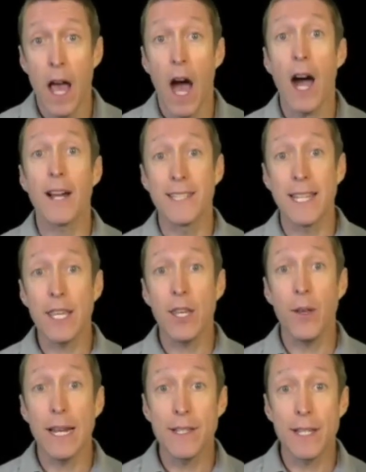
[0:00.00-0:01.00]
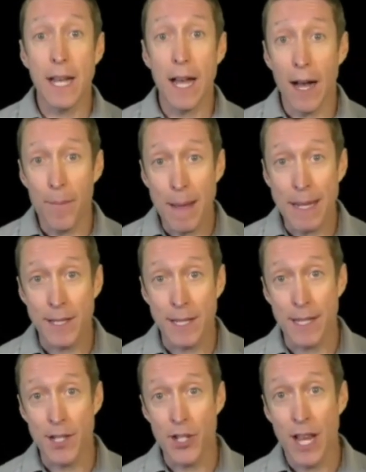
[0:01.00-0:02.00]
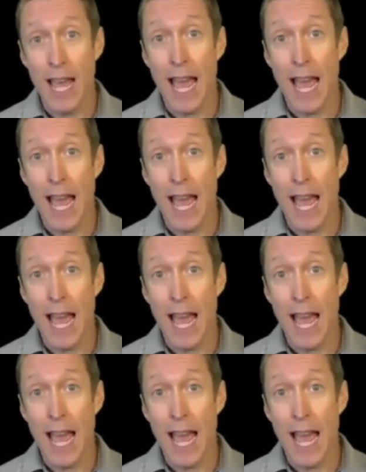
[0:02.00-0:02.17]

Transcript: Articulating our message